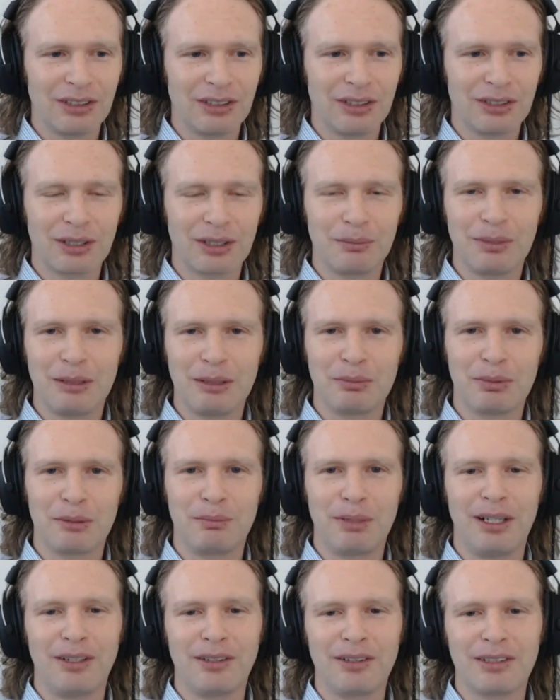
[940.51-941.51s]
You should be
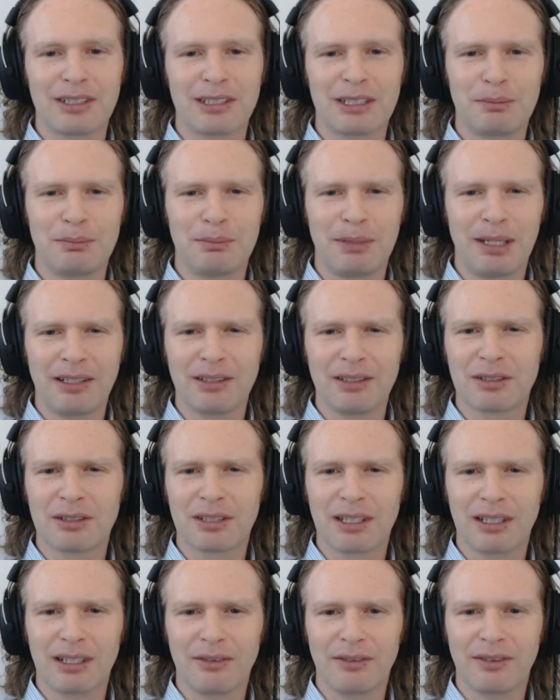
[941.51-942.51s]
prepared to spend
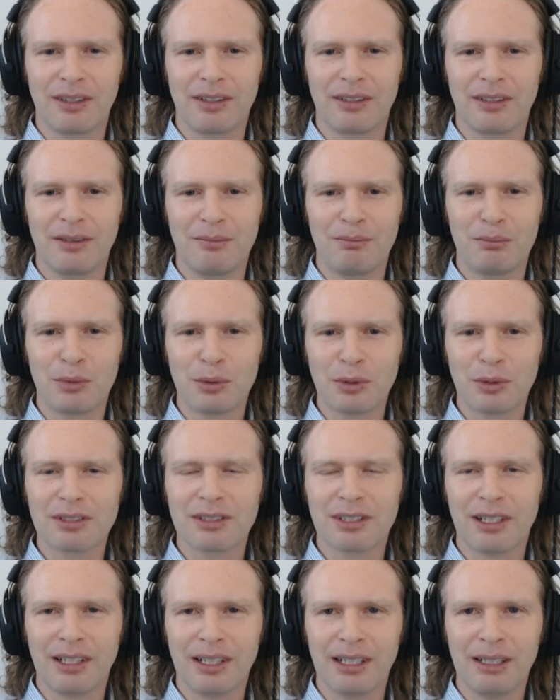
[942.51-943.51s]
kind of more
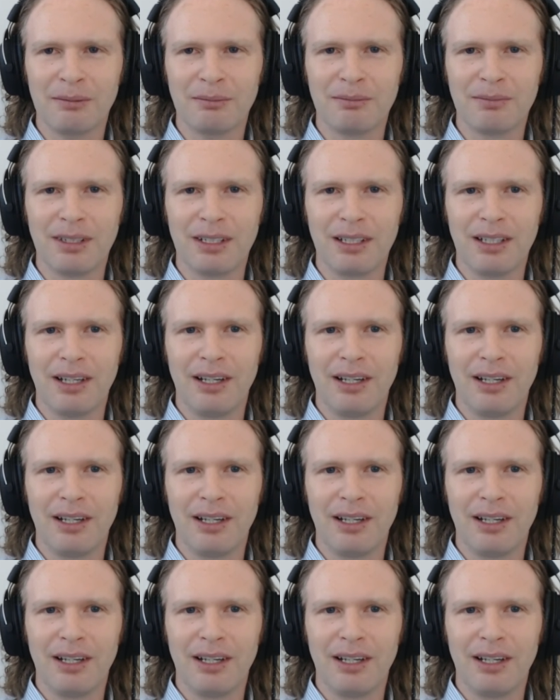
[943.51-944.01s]
time